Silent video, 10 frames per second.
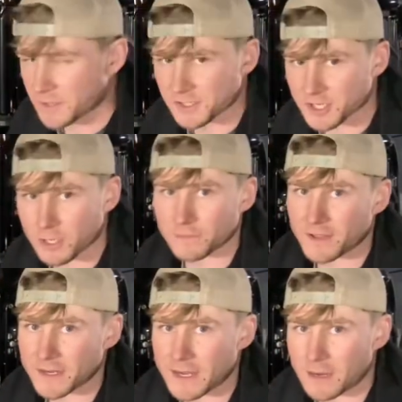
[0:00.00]
can
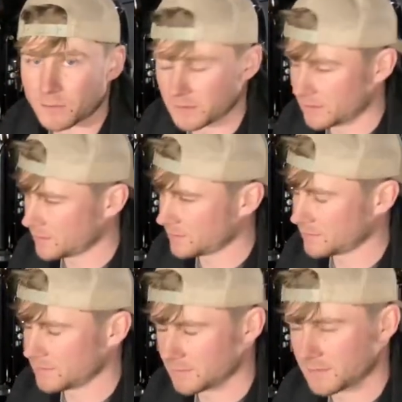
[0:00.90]
solve that now
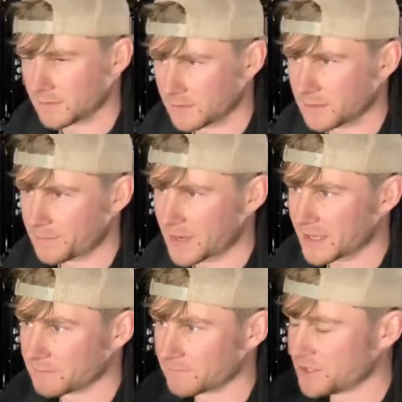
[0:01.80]

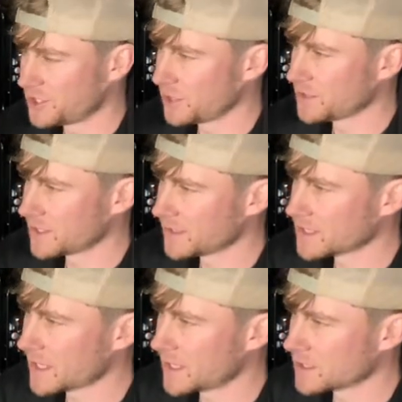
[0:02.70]
by reducing
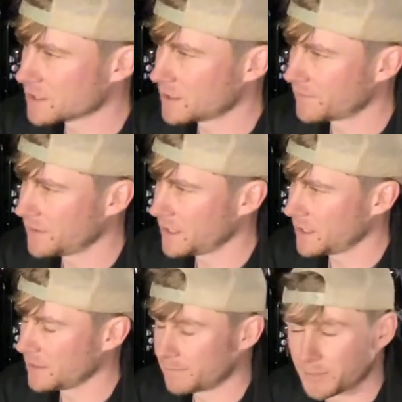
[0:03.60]
the size of
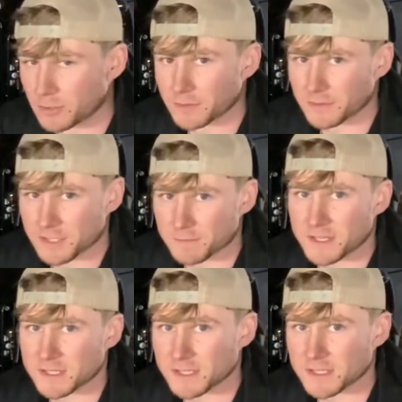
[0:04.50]
the bolt that the
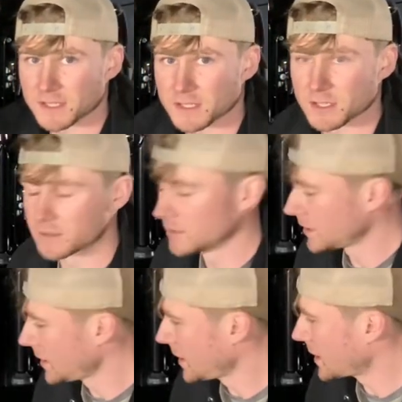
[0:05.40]
spring seat sits
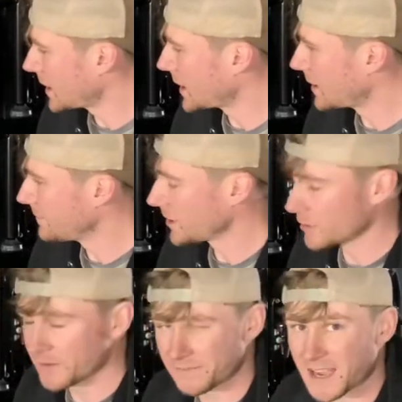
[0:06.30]
on.
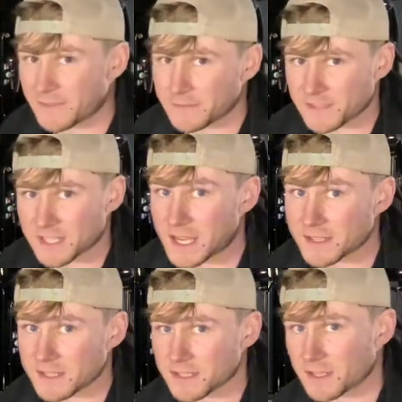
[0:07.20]
They come in 5 different
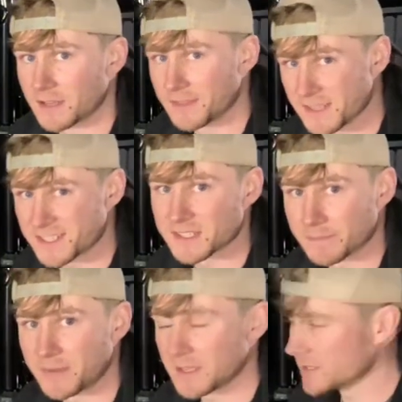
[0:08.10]
sizes, and this
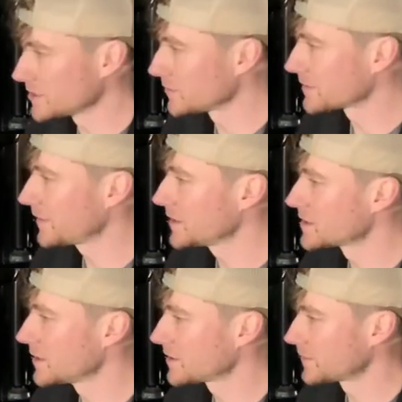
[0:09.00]
is the biggest that was
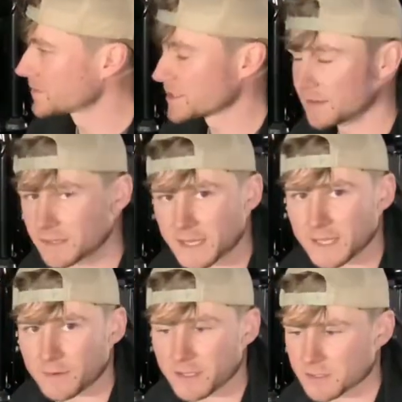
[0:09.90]
fitted to this from standard
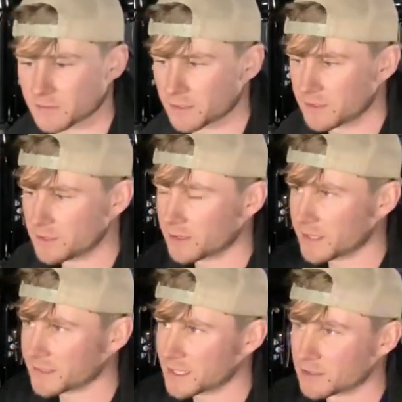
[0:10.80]
anyway. So we're going to
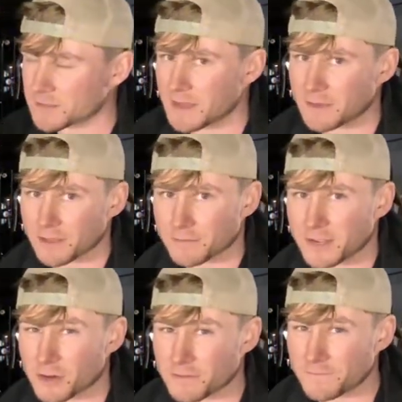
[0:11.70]
knock that down to maybe a
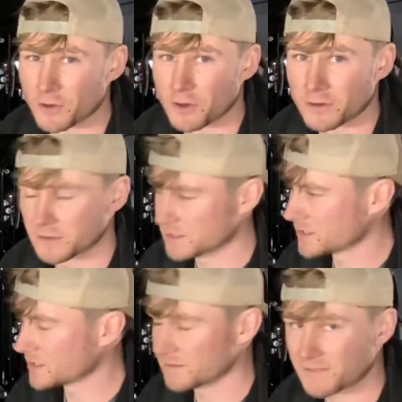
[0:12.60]
3 or a 4,
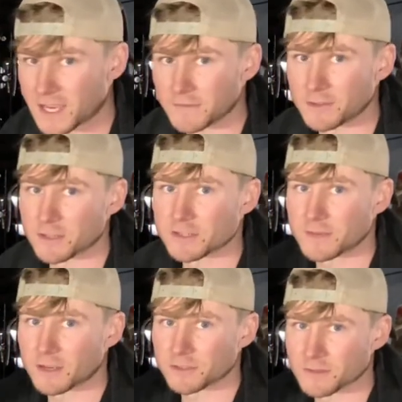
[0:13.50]
because there's just a 5
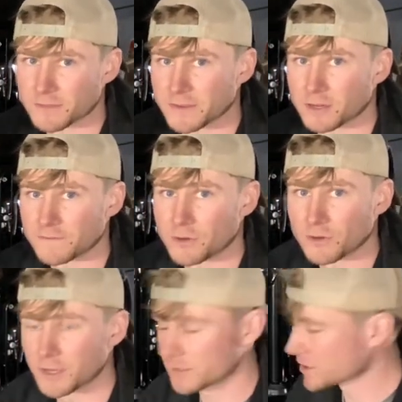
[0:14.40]
notch, we might go to a 3 or a
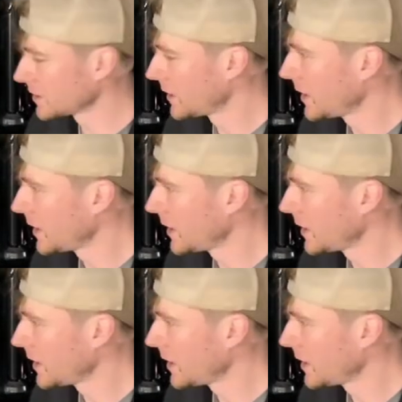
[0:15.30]
4 notch,